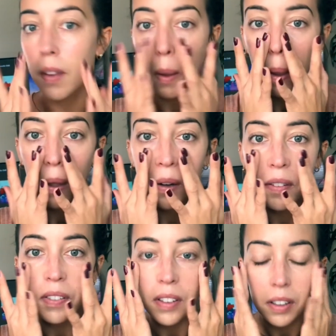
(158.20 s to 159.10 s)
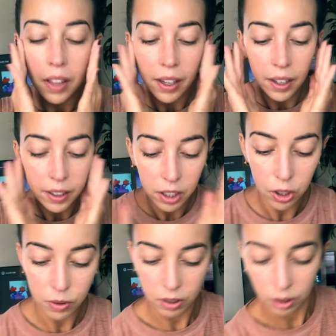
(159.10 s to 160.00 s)
And I feel like I could use
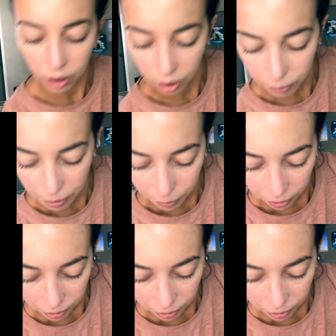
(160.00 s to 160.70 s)
a little bit more.